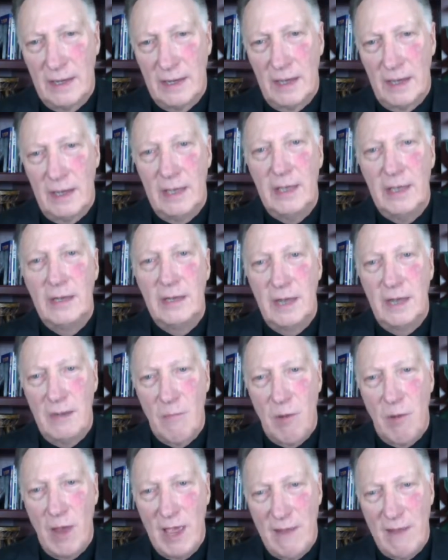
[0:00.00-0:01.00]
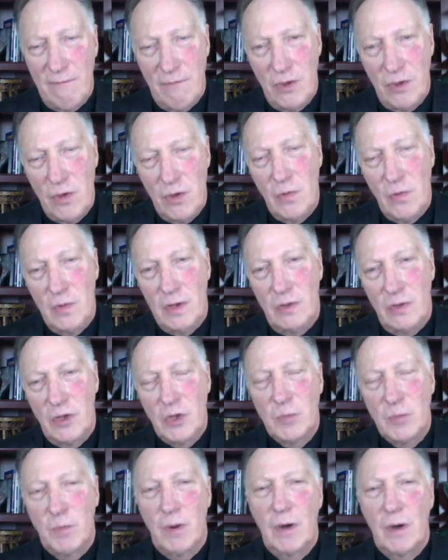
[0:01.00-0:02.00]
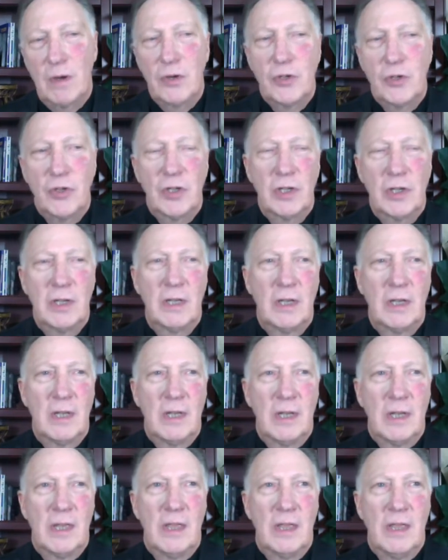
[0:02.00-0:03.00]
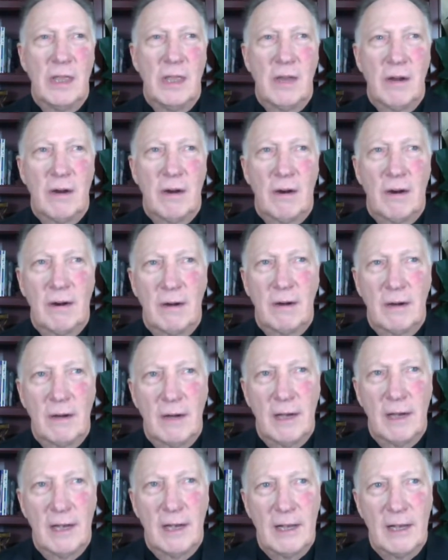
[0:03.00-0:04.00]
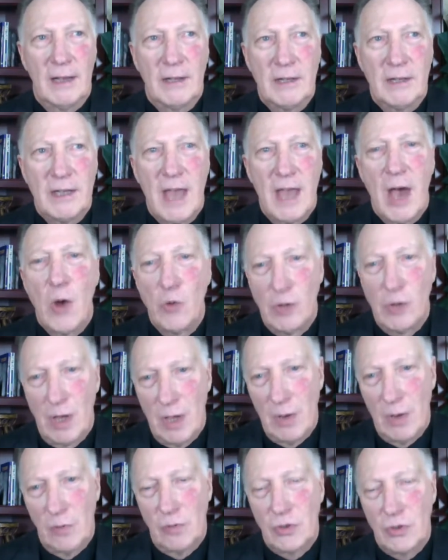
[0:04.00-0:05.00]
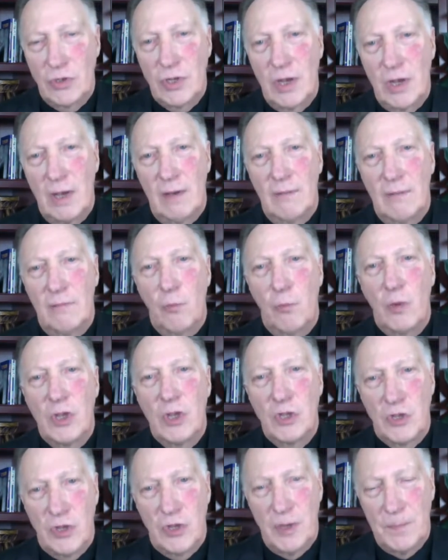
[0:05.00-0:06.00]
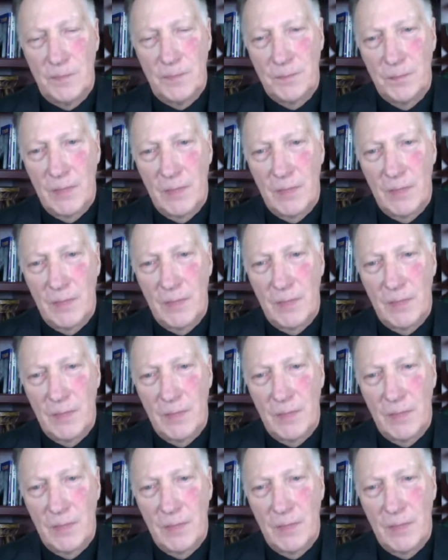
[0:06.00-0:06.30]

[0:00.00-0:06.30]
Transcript: hidden in plain view in this Parsha. There are downloads of wisdom